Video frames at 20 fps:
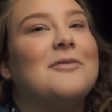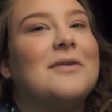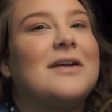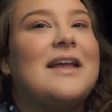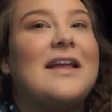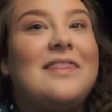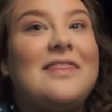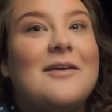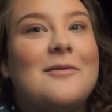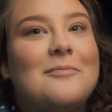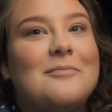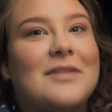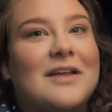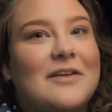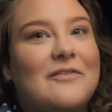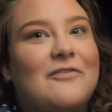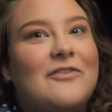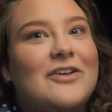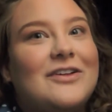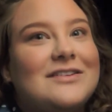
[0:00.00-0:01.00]
get them
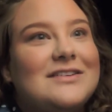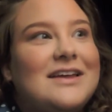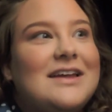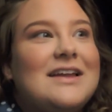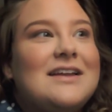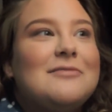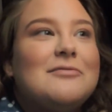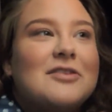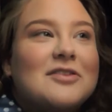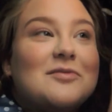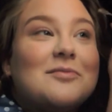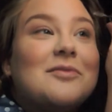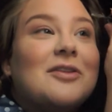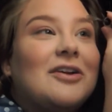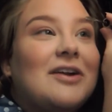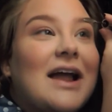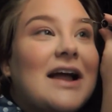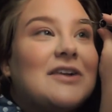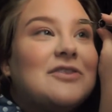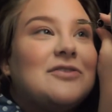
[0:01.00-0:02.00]
like filled in because they're
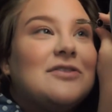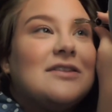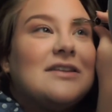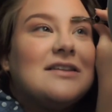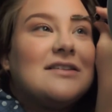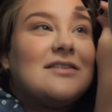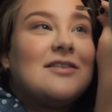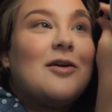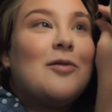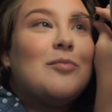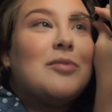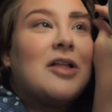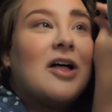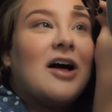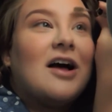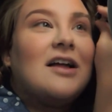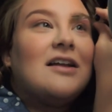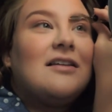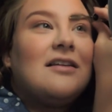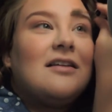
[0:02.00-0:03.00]
naturally so
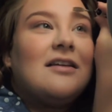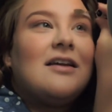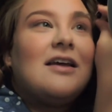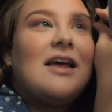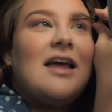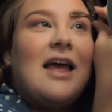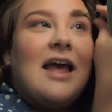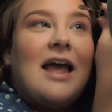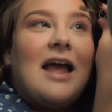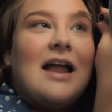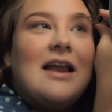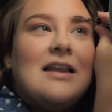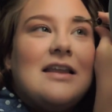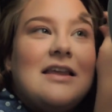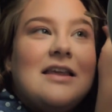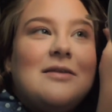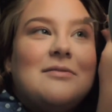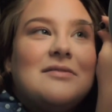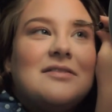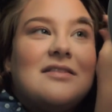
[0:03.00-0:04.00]
blonde." And
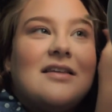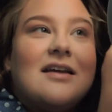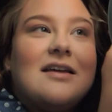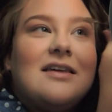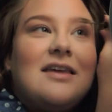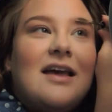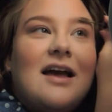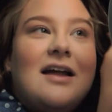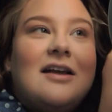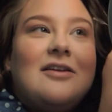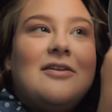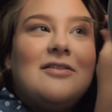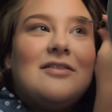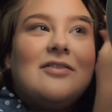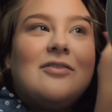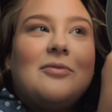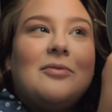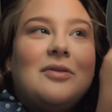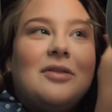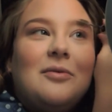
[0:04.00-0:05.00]
he was like, "Yeah, I know
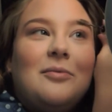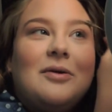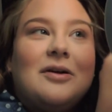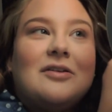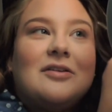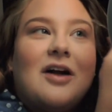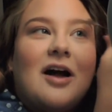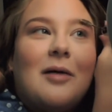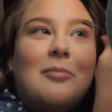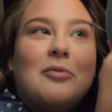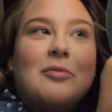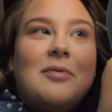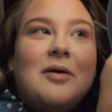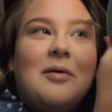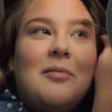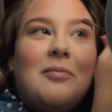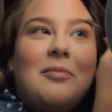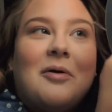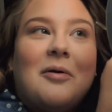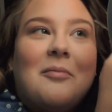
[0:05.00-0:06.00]
it's a really weird
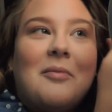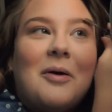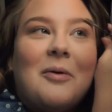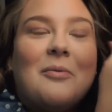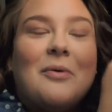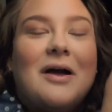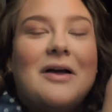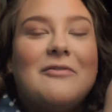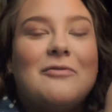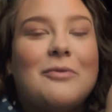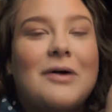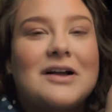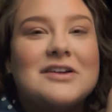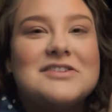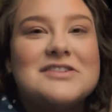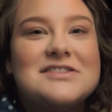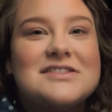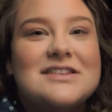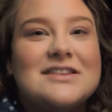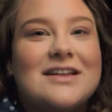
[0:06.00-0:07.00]
compliment, but my wife
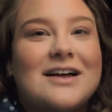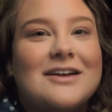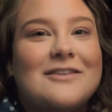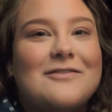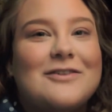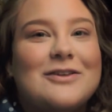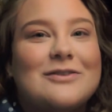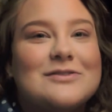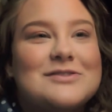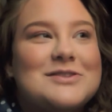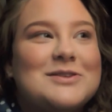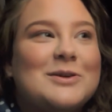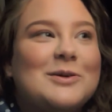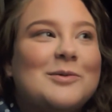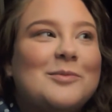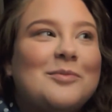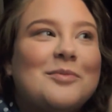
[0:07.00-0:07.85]
watches a lot of YouTube."